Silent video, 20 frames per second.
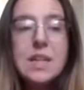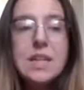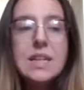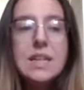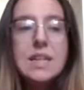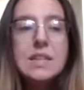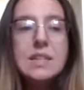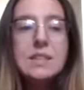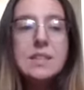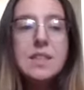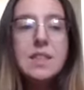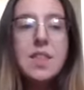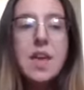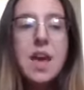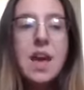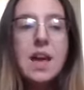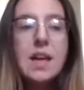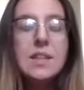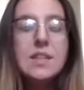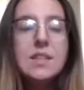is
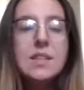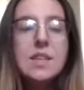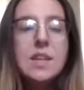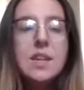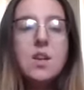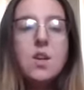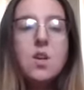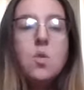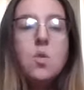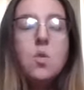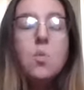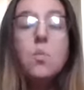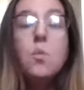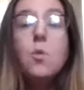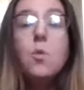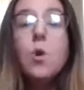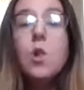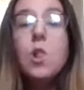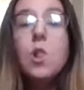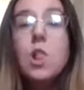that
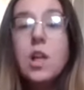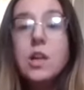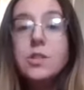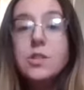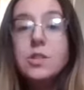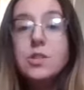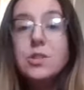cluster